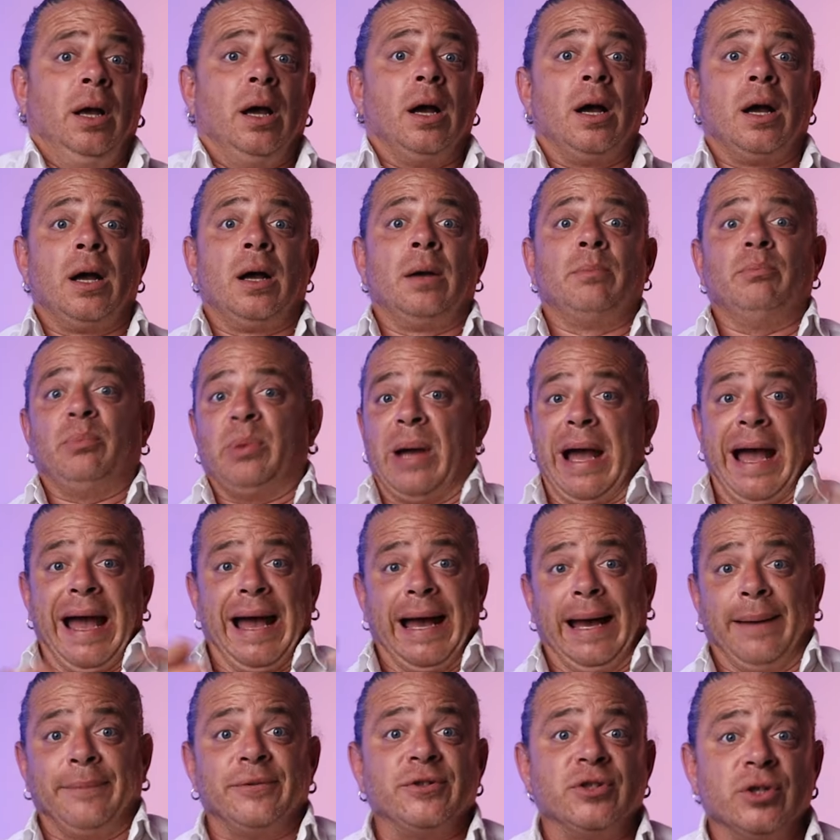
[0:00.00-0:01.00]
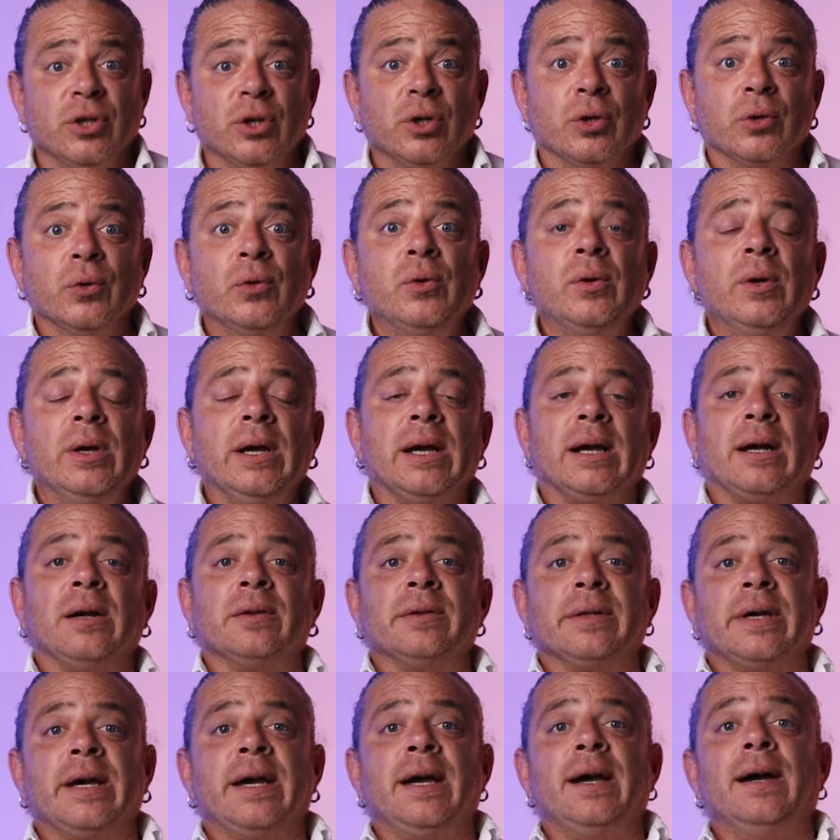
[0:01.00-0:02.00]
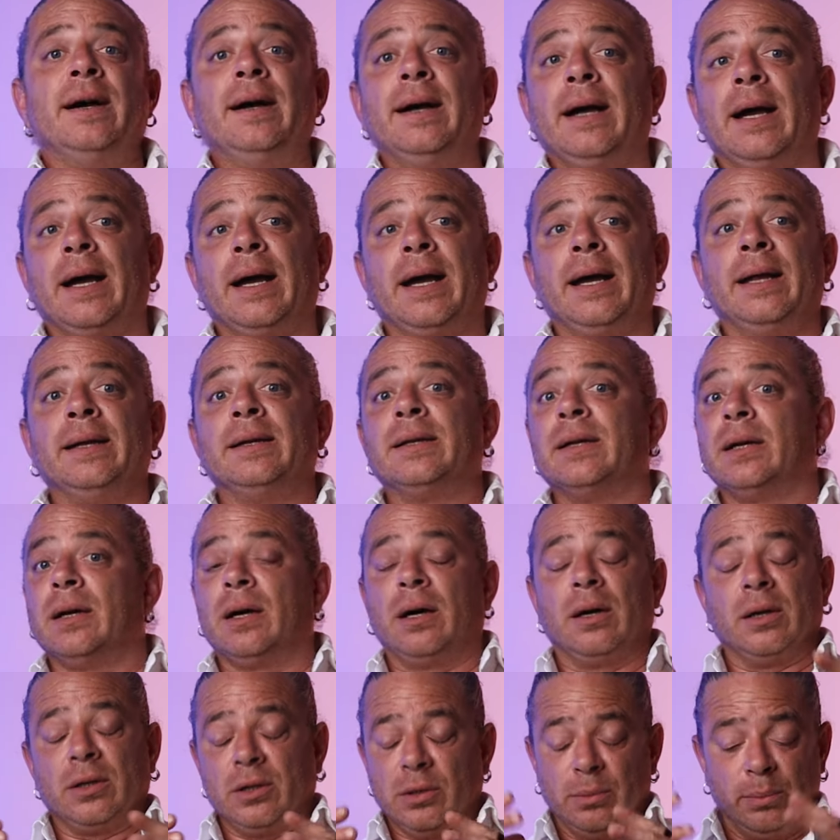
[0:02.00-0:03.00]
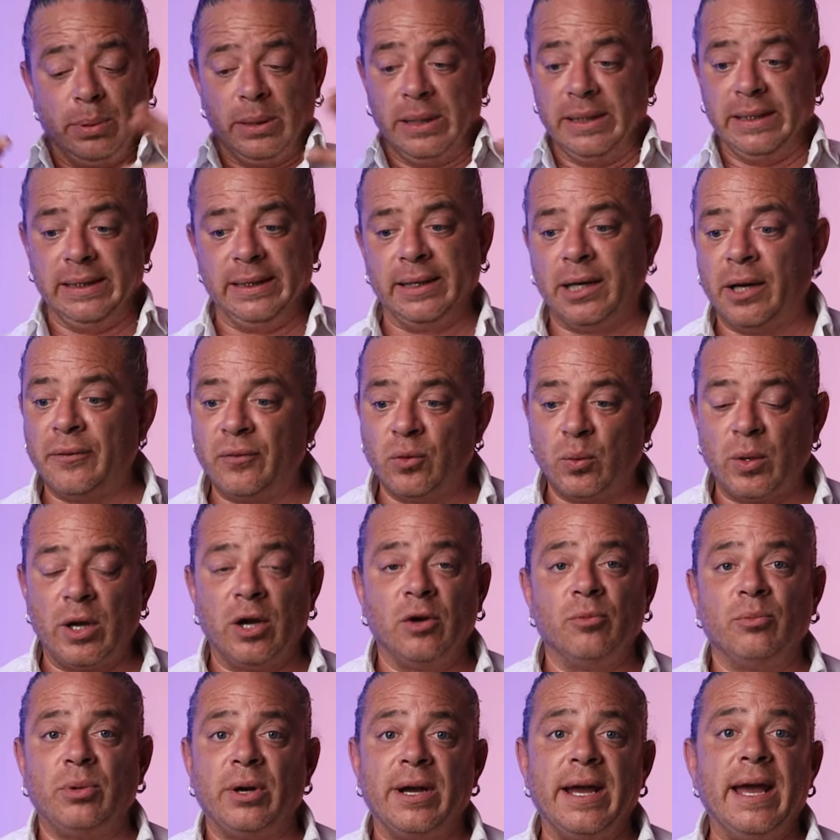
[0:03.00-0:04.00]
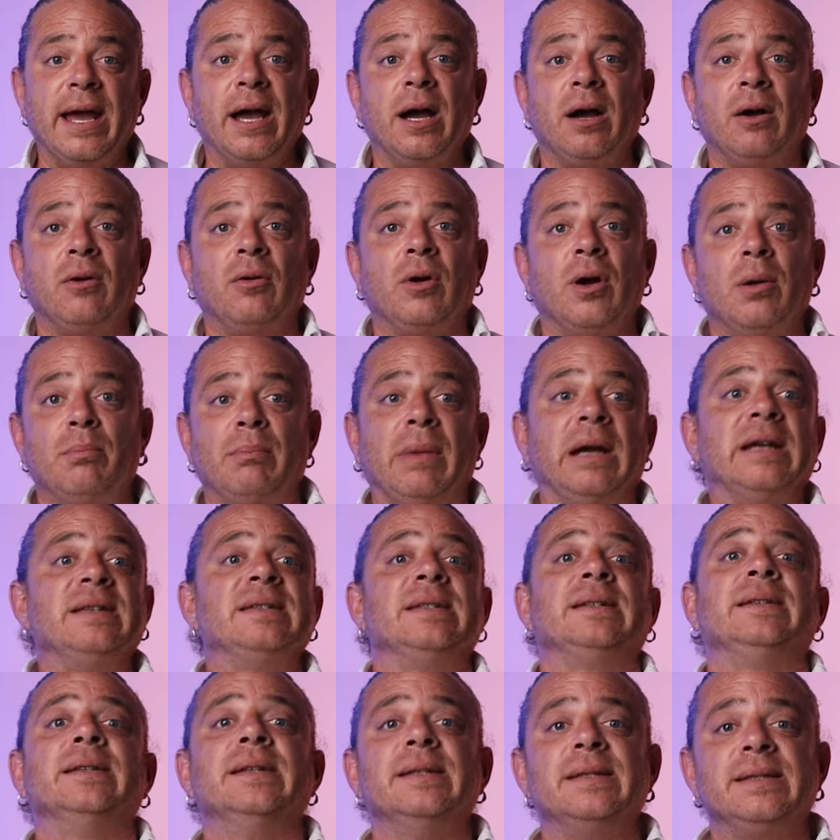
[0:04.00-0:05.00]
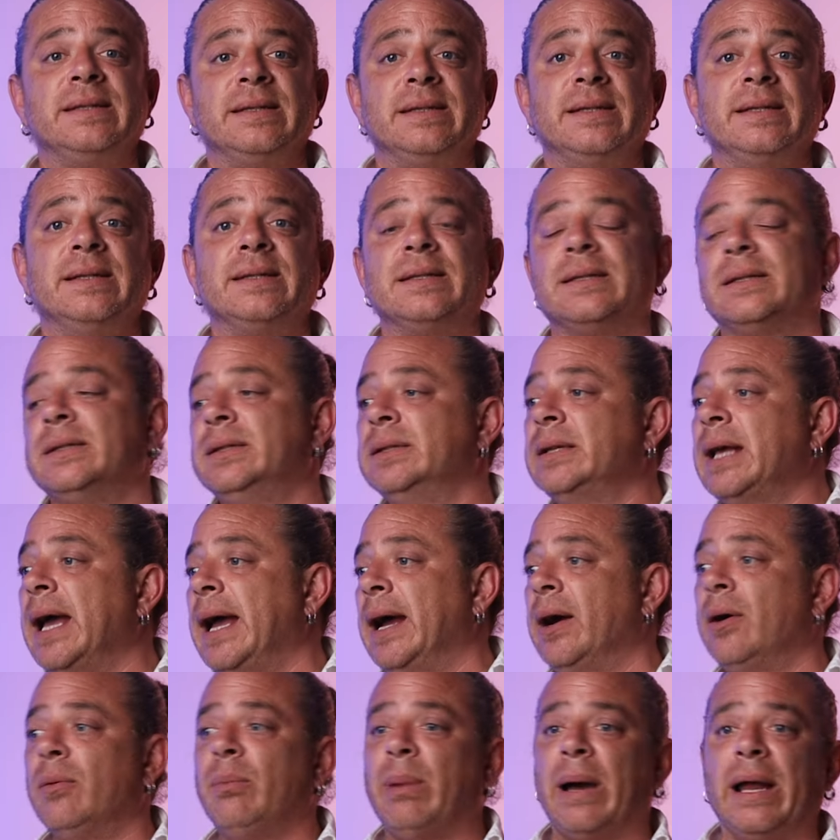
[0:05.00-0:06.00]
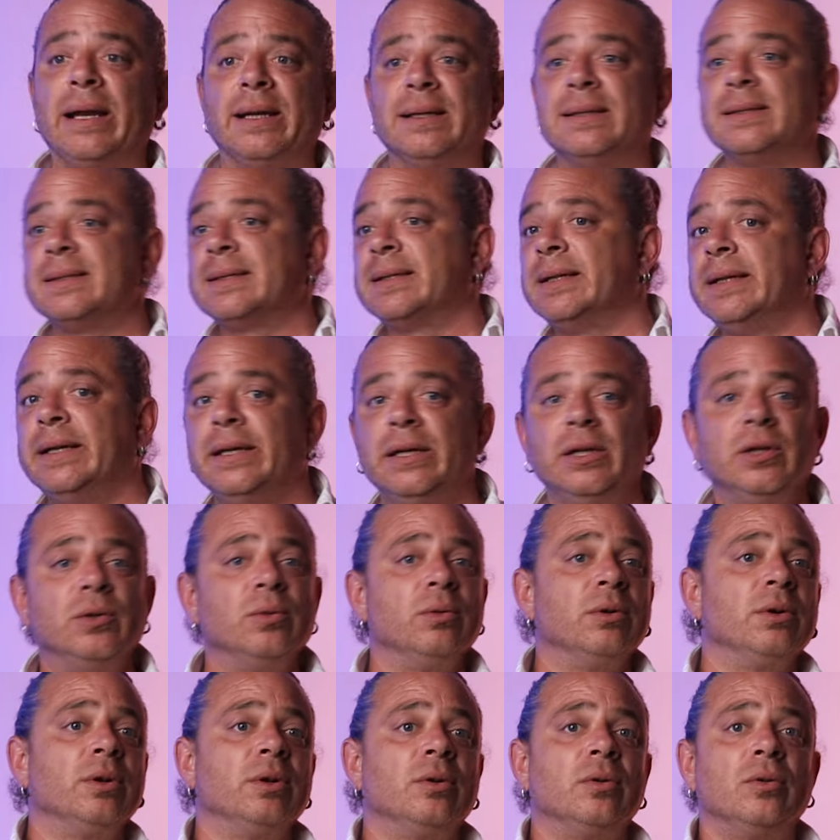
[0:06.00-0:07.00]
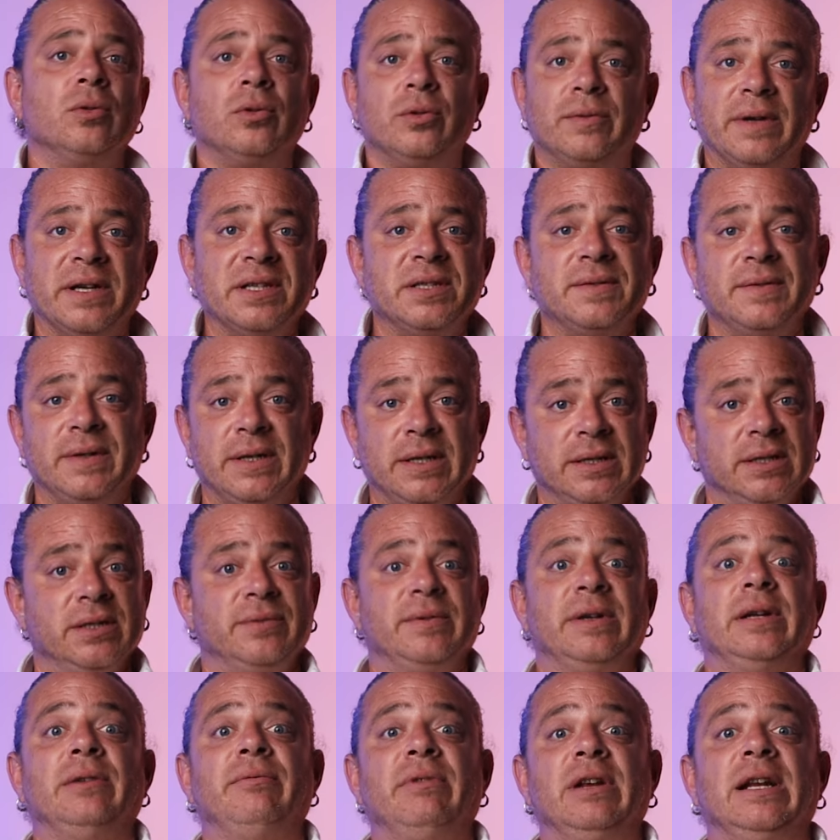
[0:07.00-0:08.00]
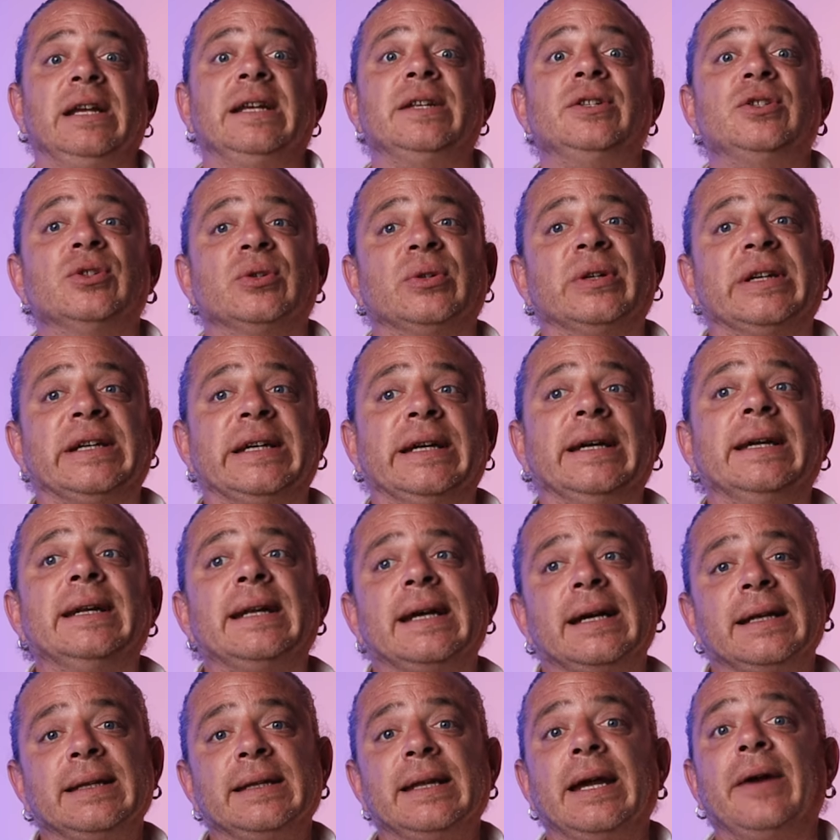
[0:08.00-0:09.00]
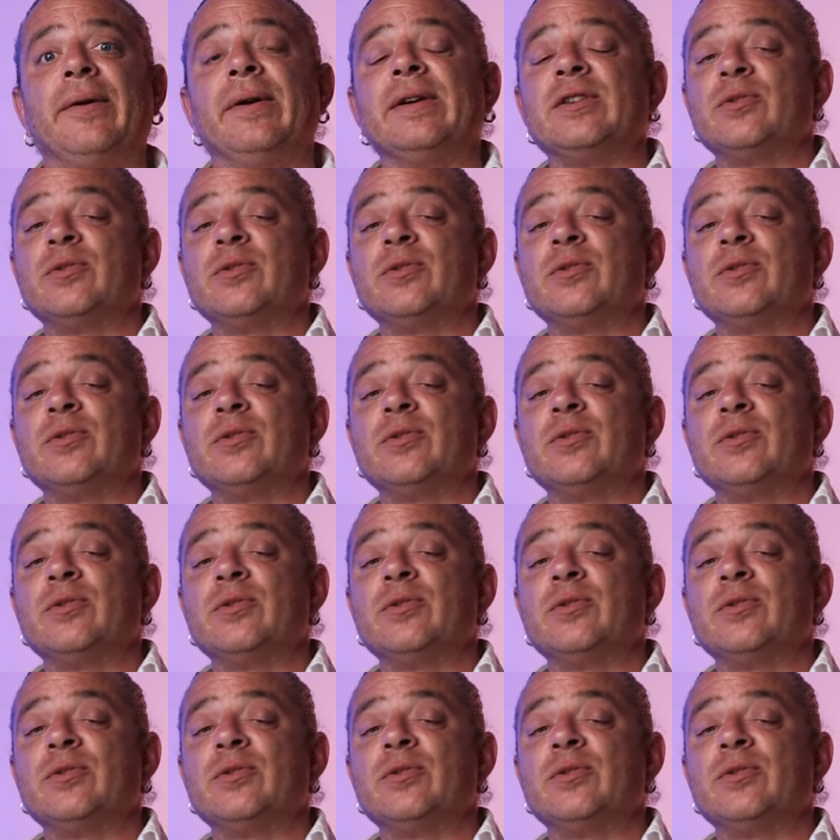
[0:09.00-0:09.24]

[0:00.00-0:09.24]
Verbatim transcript: um, perhaps you out there, and are completely overwhelmed by how amazing this is and how balanced and equal and all the rest of it. And they're really, really enjoying it. And their